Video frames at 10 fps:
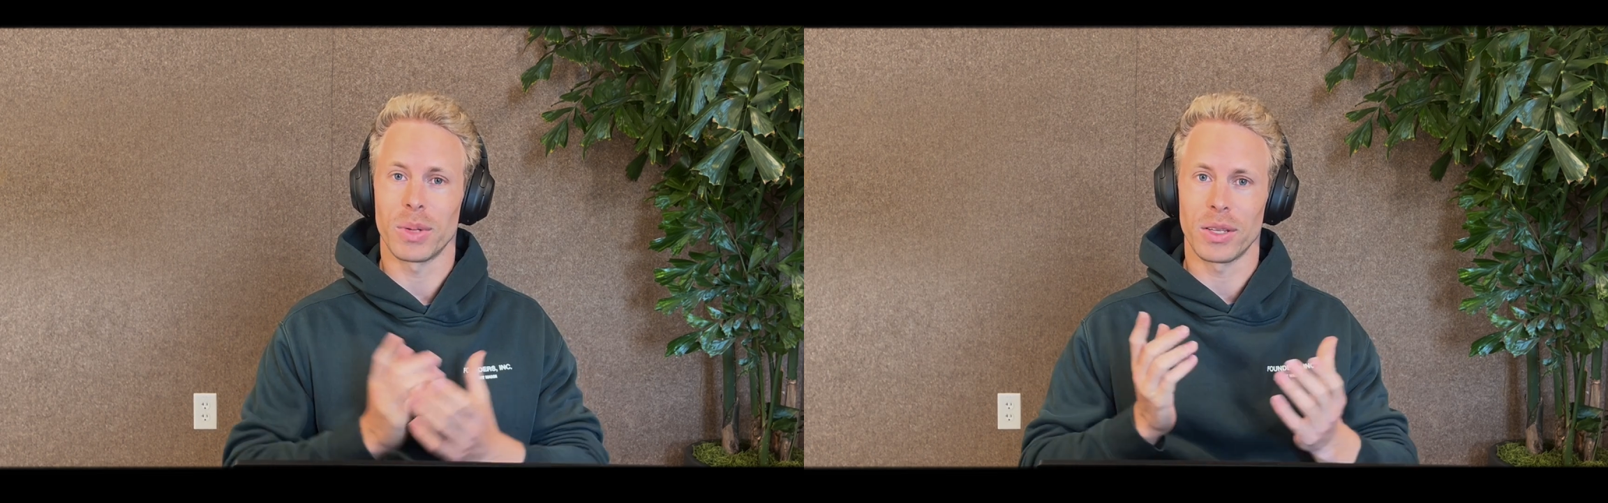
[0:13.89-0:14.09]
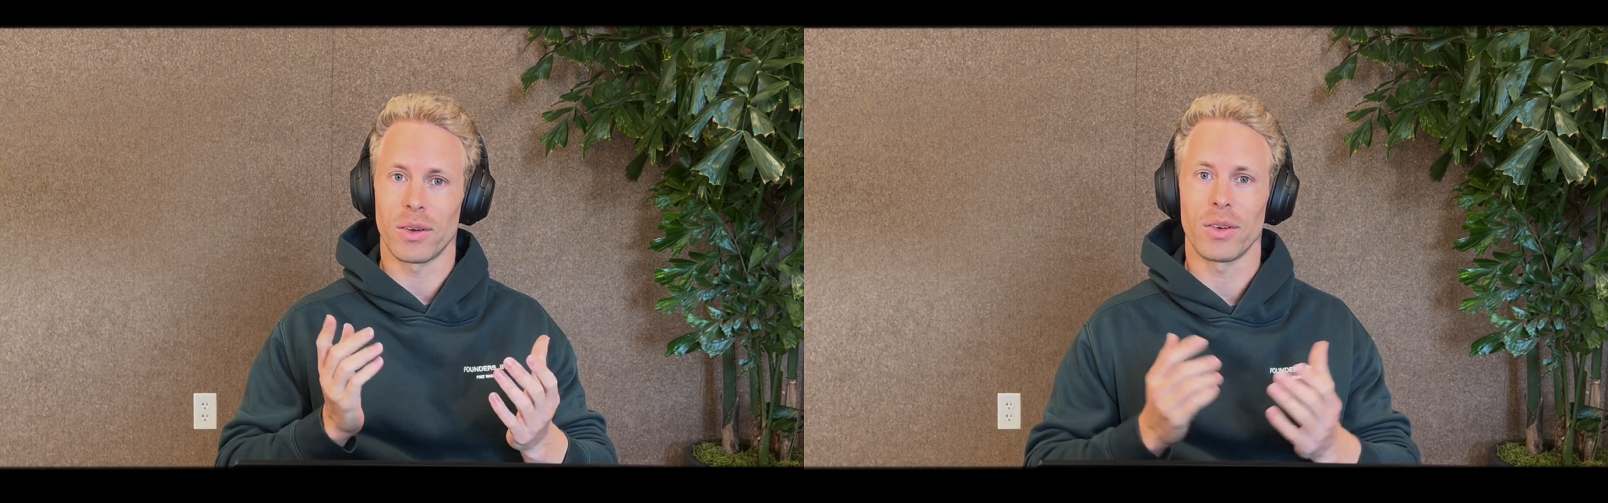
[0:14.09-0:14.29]

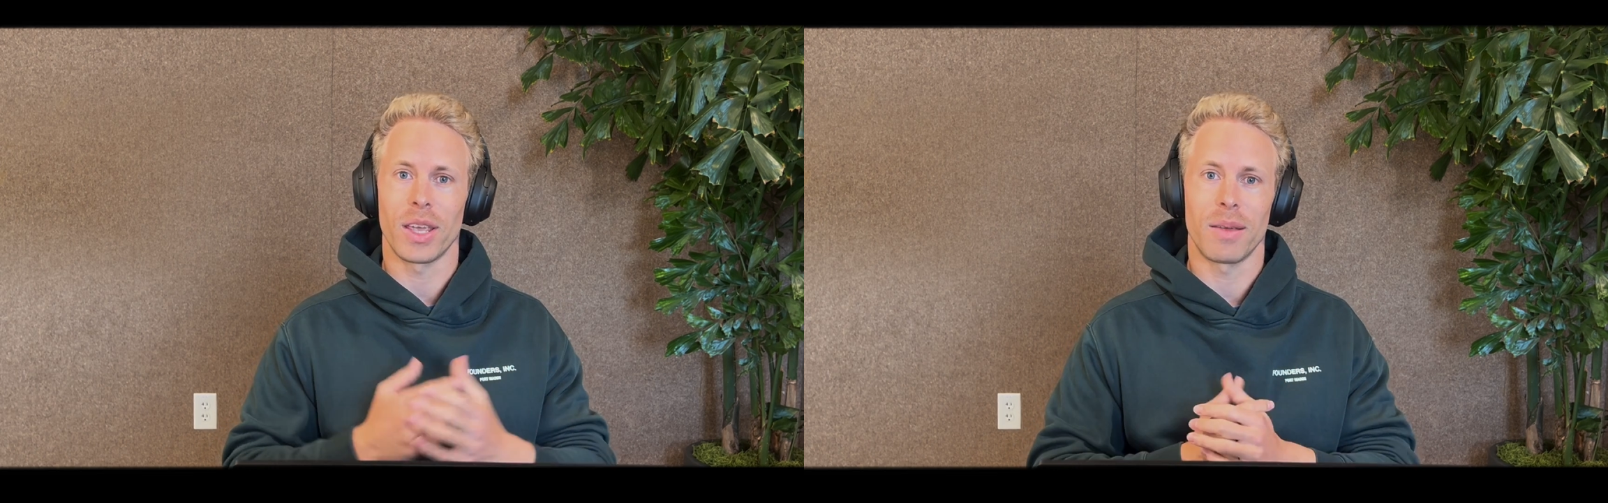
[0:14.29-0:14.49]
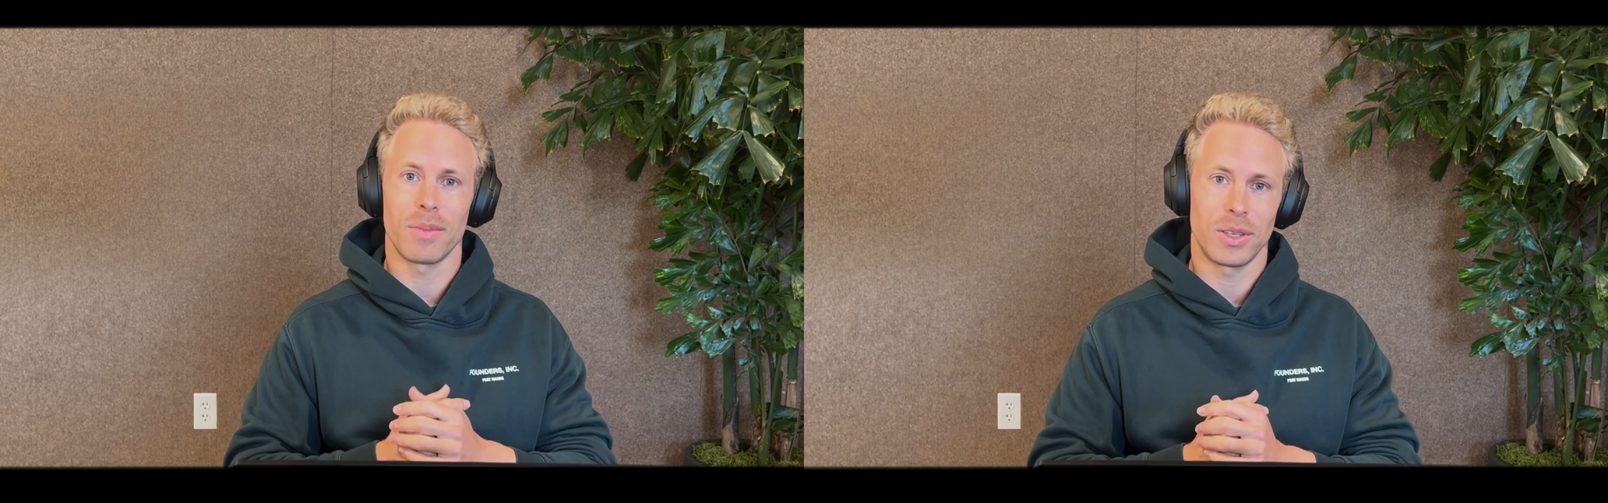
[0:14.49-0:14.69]
build your own
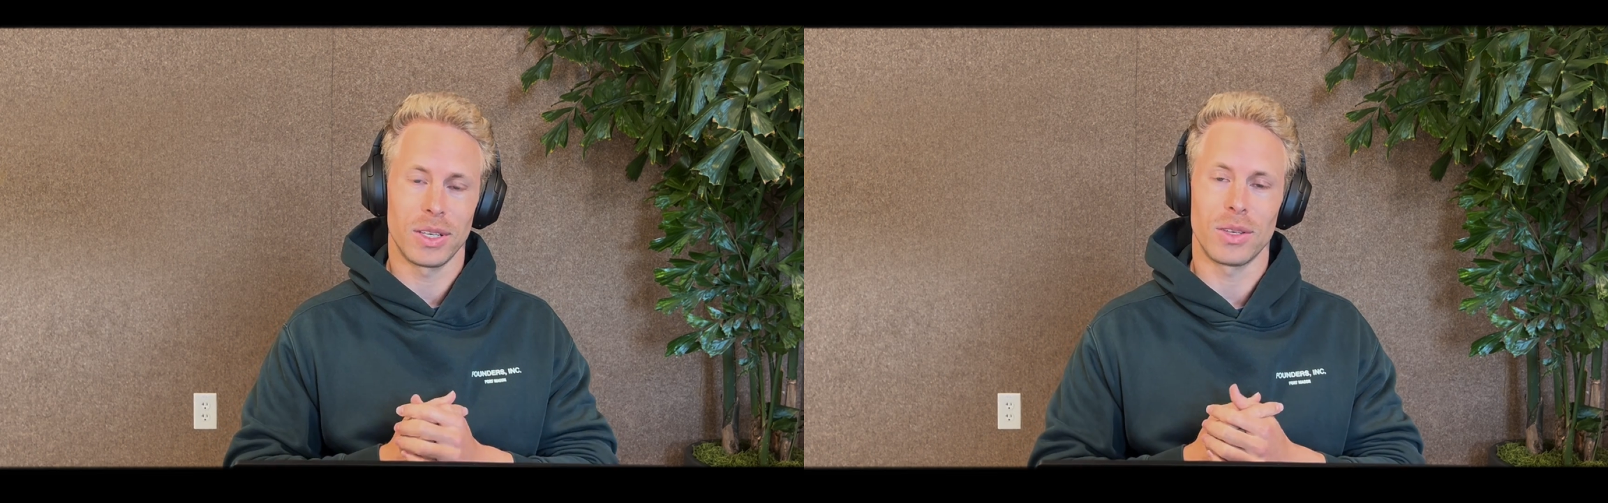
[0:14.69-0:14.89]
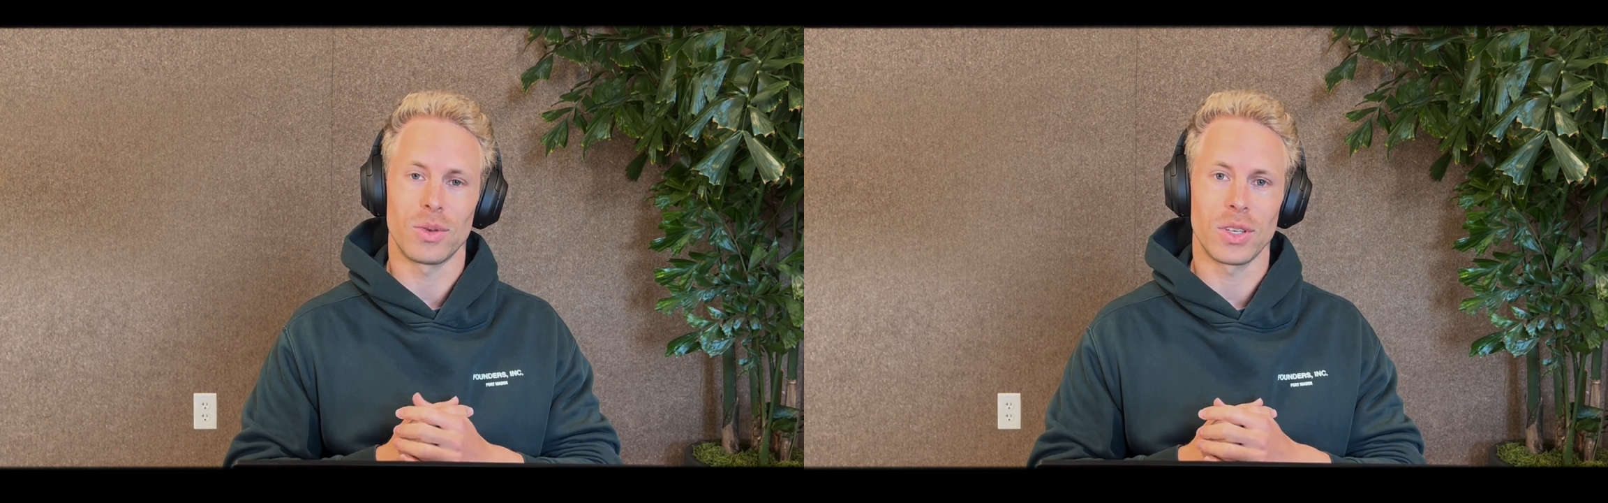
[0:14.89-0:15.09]
game
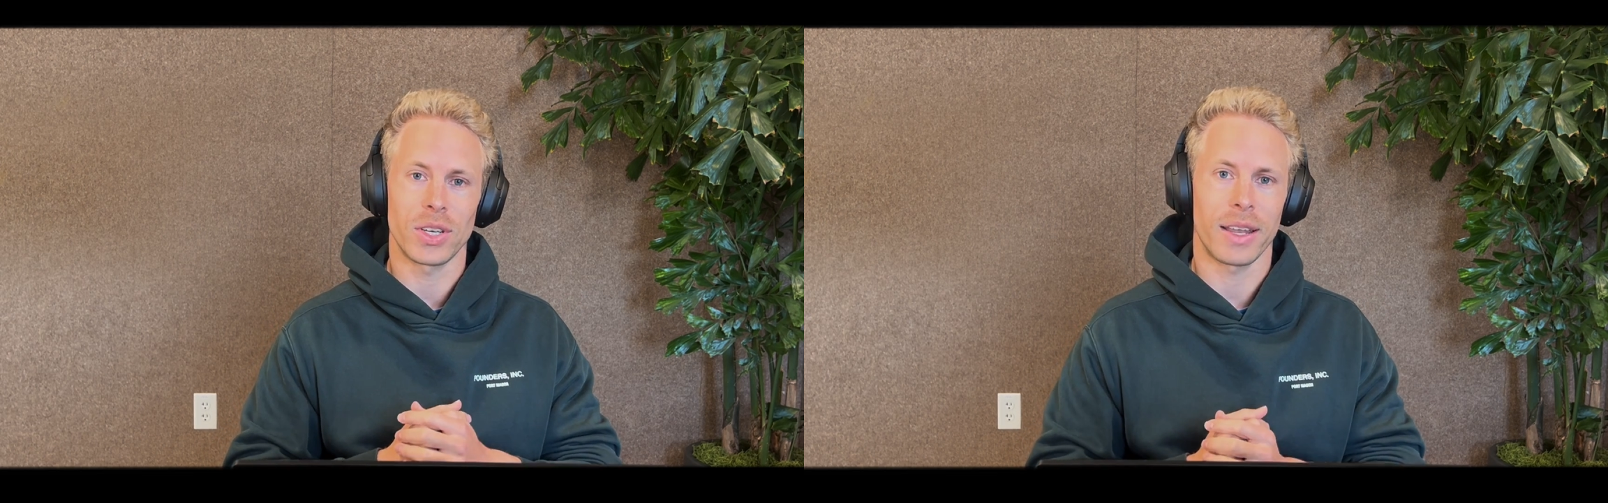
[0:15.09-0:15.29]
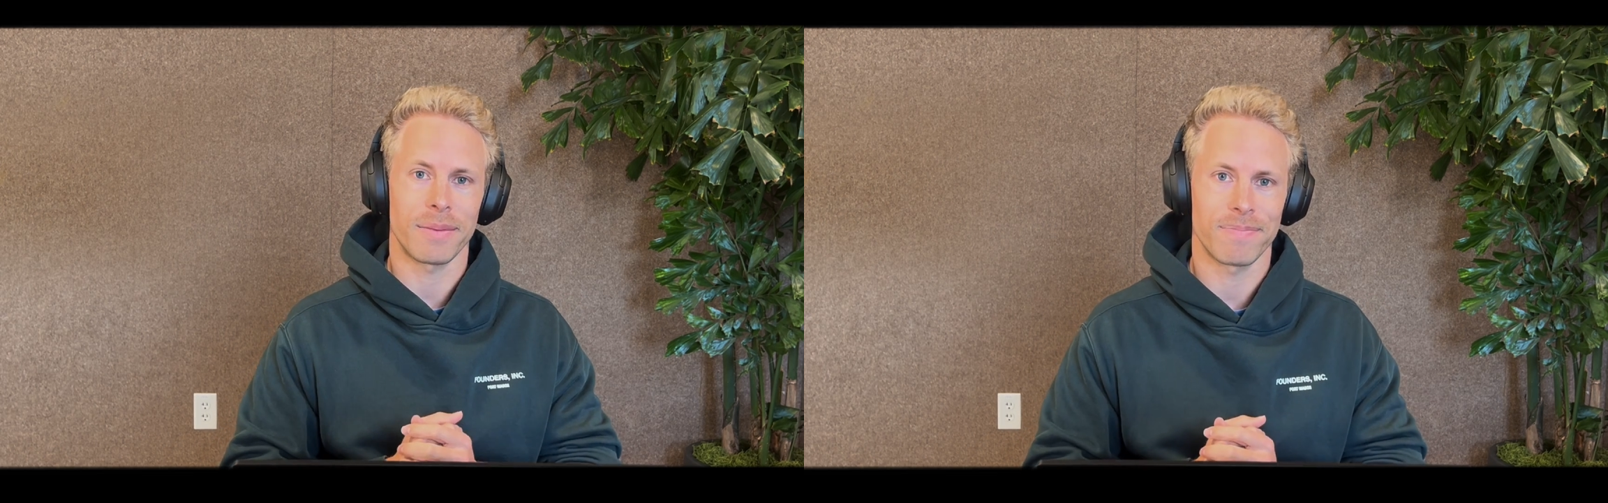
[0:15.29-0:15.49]
just using
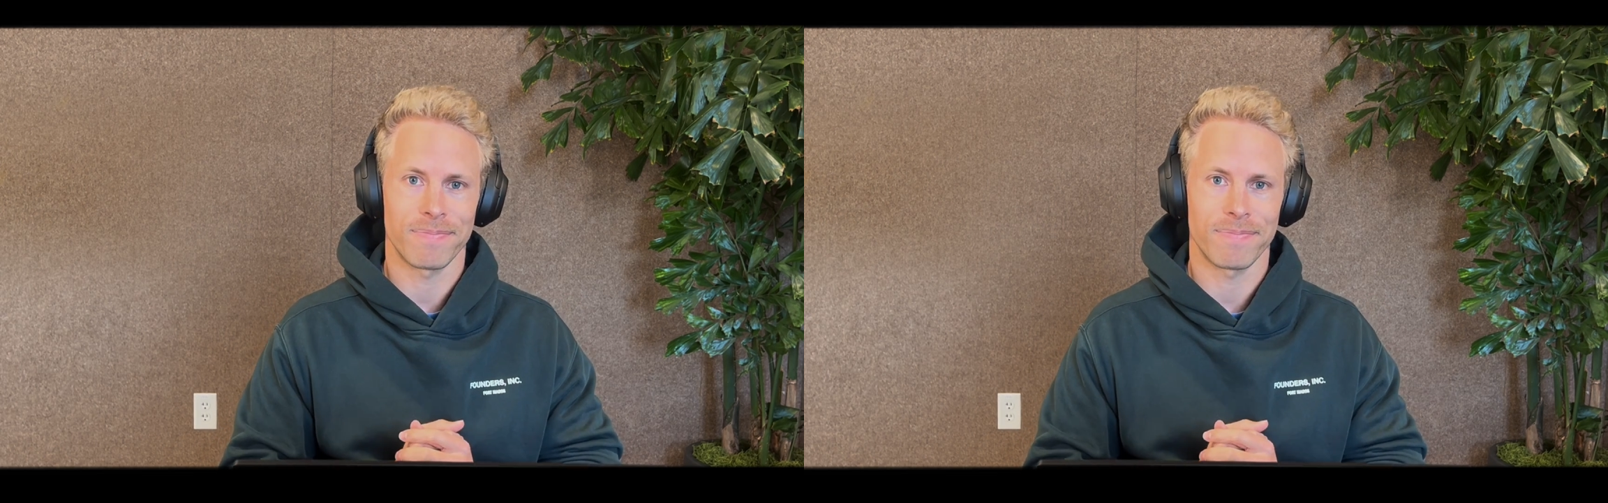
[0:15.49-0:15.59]
chat.